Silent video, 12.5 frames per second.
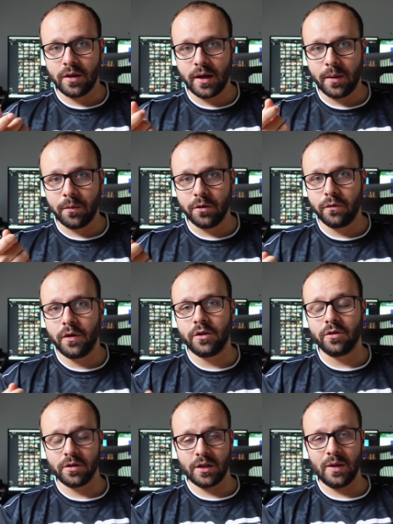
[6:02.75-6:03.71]
that
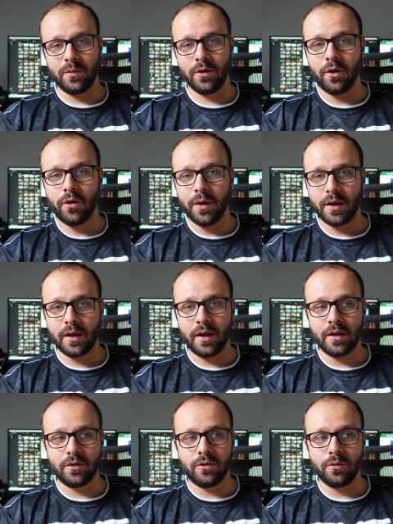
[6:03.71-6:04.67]
motivation to keep going
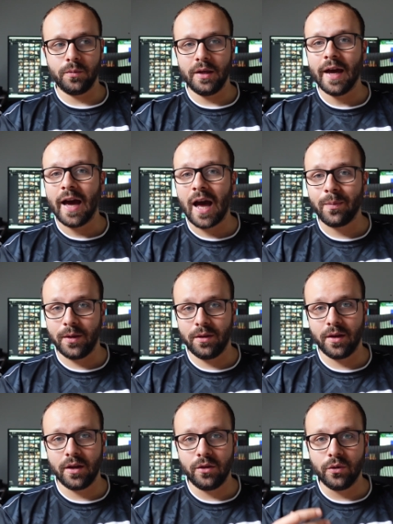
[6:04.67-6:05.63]
and to be happy
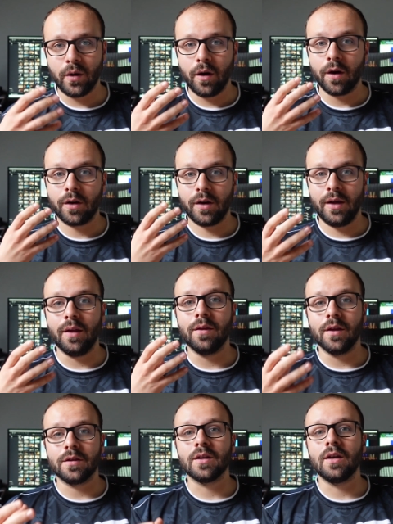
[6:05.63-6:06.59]
that you are in
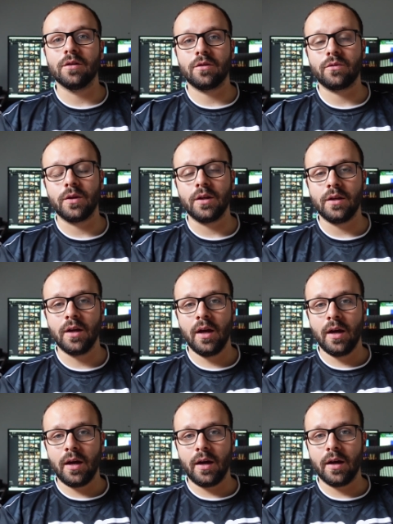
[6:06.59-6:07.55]
this industry,
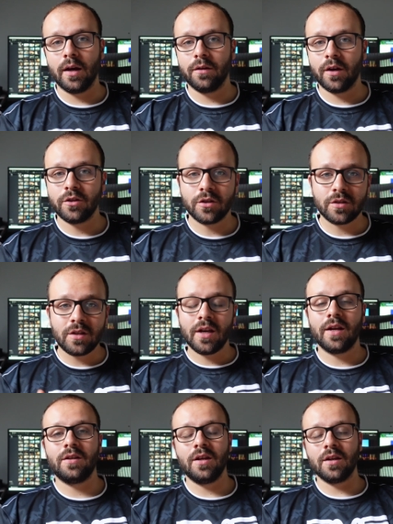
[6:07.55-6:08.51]
uh, not just the
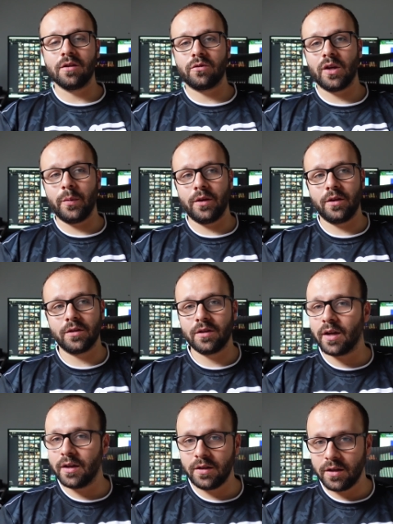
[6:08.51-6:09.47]
I T industry, because
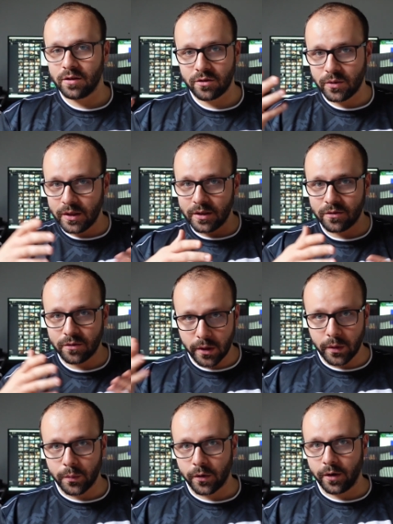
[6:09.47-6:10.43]
the I T industry is
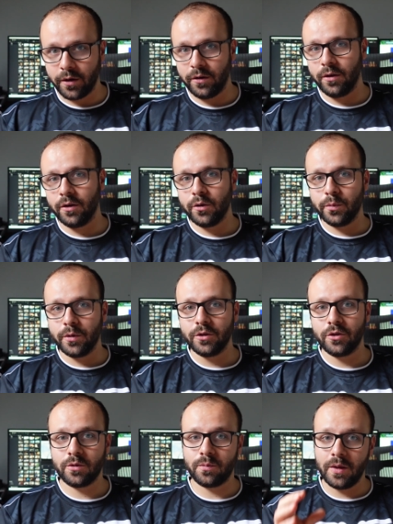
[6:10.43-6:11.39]
very broad, you know, but
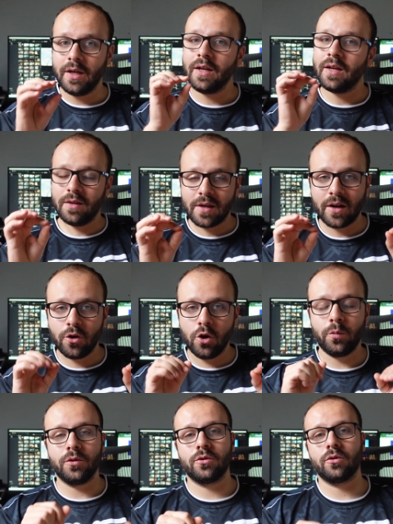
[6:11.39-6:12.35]
just being in that
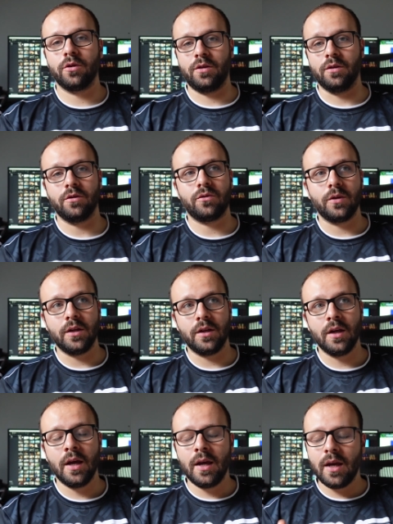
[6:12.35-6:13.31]
open source industry,
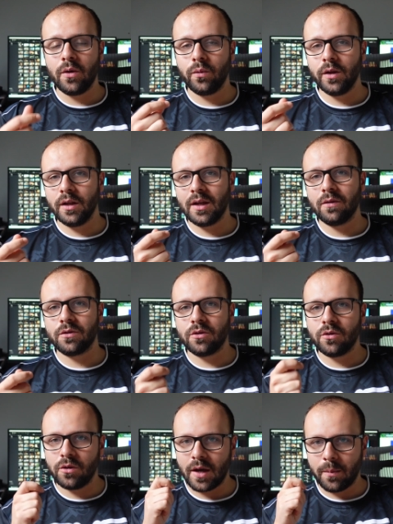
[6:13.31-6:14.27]
it really gives
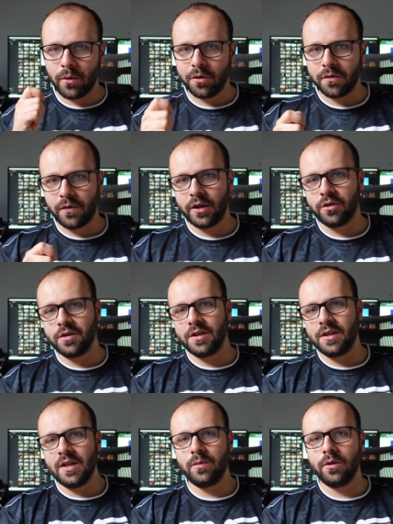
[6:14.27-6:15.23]
you that motivation to
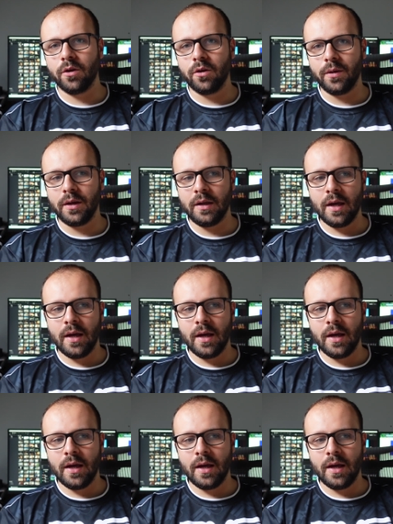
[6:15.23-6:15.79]
keep going